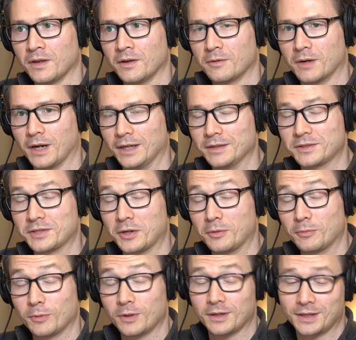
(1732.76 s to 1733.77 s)
Right. So,
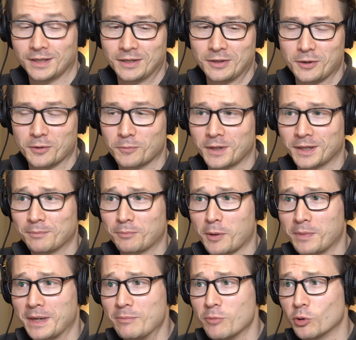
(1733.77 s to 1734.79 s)
well, in the long run,
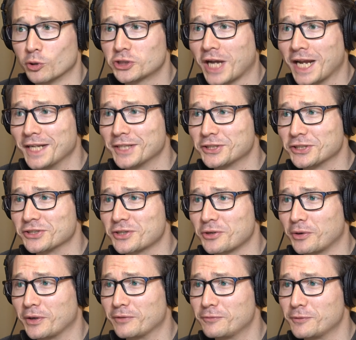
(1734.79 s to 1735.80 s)
probably more challenges
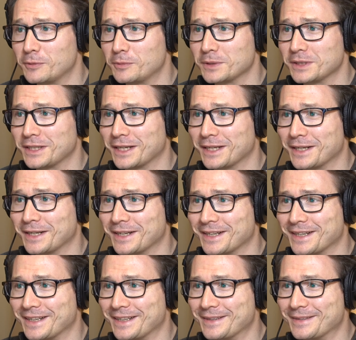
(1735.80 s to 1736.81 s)
going forward
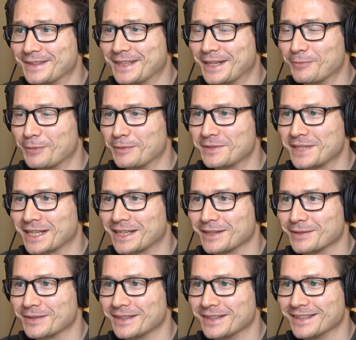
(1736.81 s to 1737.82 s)
than we've
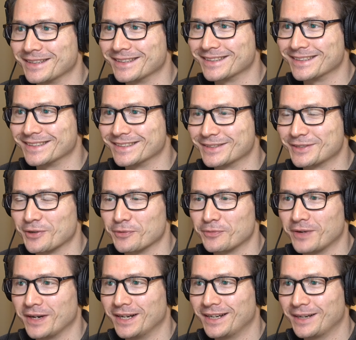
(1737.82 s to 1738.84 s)
settled so
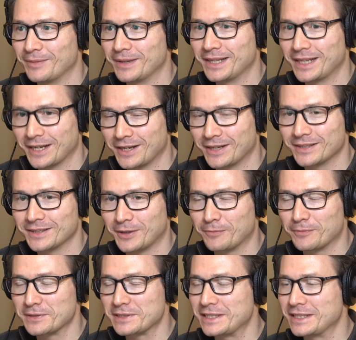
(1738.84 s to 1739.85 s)
far. I mean, there are
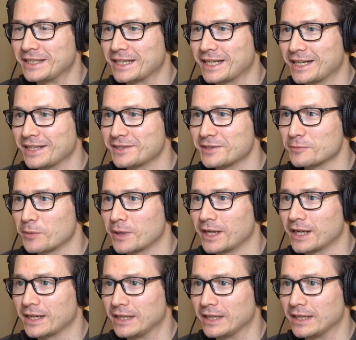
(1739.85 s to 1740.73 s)
obviously the cases where there are